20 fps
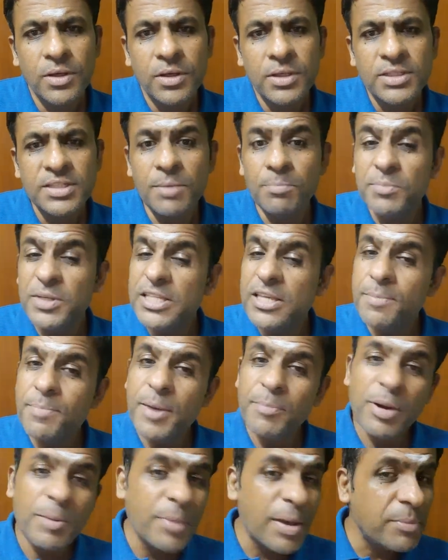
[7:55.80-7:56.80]
Some busy
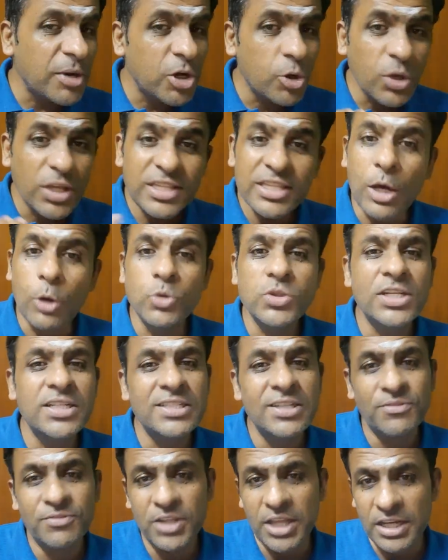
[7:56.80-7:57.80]
people may be doing thousands
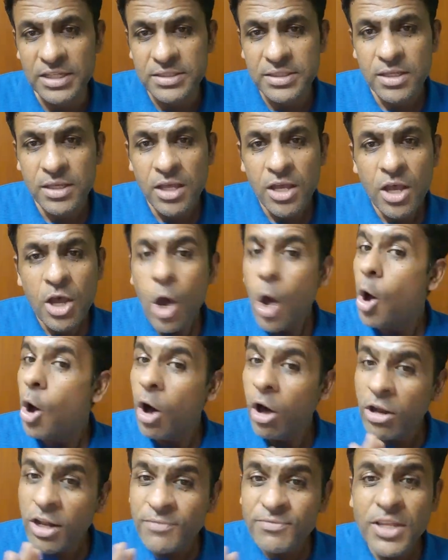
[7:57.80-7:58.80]
of things.
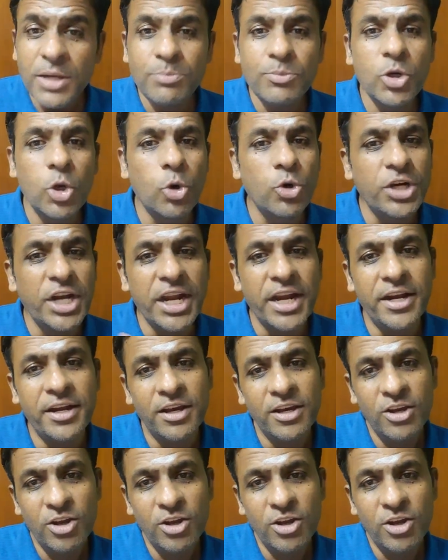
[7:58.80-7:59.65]
All of them don't need